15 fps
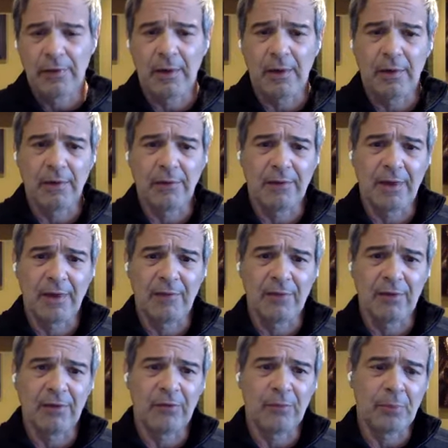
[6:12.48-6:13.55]
to their
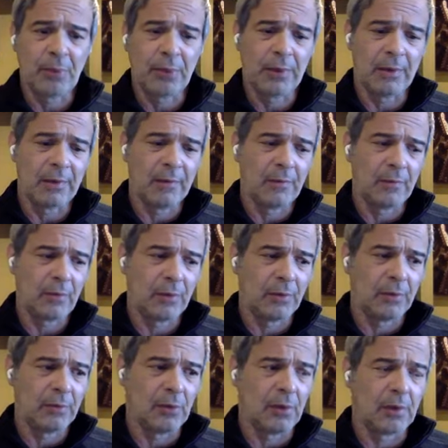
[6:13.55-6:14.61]
endeavors. But
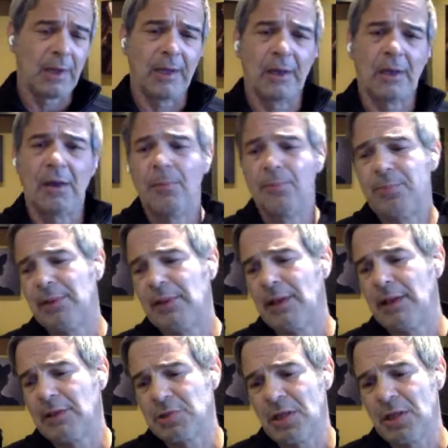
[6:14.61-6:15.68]
when you look at a company
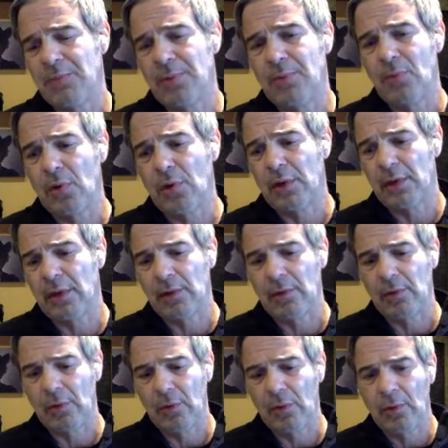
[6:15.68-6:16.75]
like J.P. Morgan,
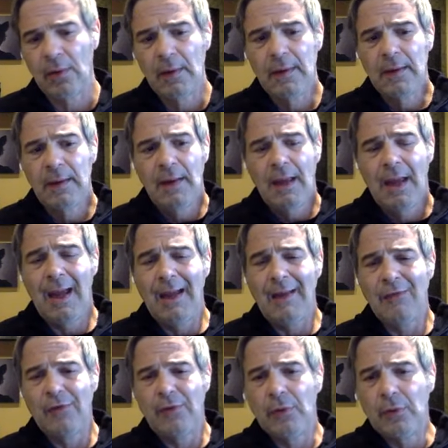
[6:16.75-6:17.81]
who
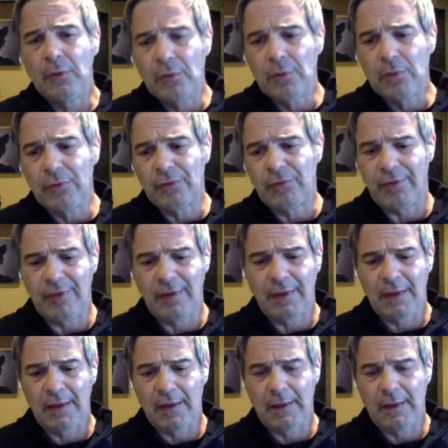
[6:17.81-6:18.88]
has used
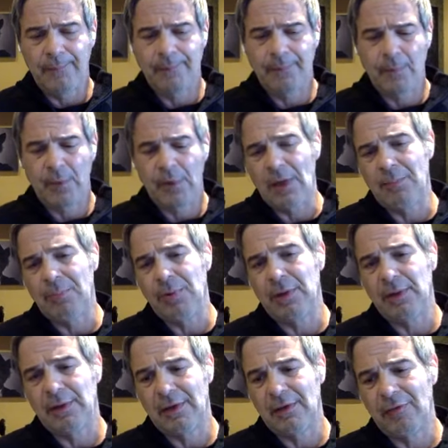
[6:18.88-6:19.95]
the
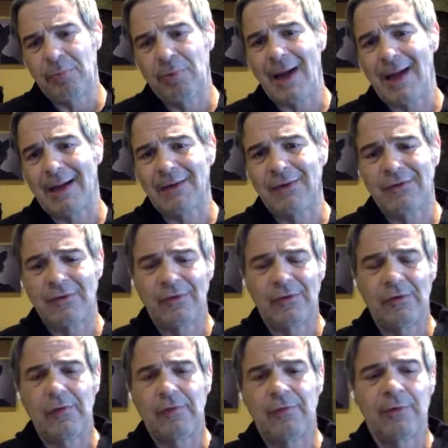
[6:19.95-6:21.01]
manipulative
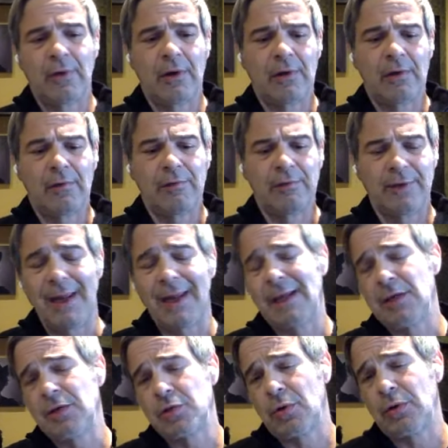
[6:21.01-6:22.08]
practices of, of
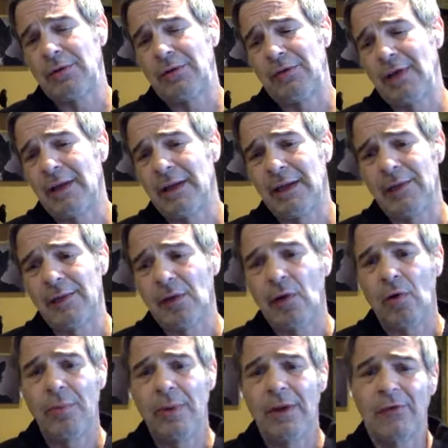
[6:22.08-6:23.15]
naked short selling on the
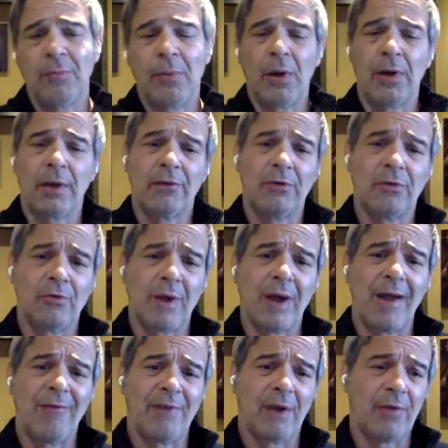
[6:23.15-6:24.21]
COMEX market to
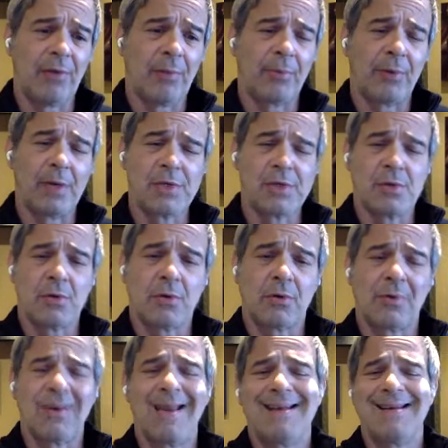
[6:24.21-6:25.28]
drive down the price to
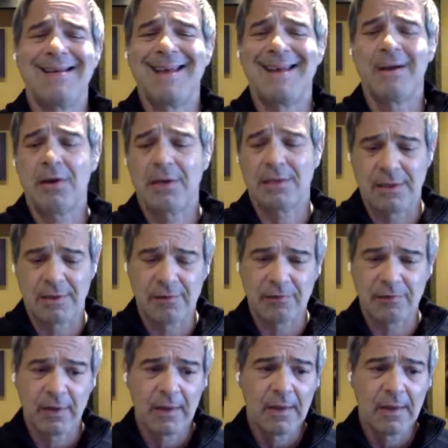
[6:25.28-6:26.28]
create a narrative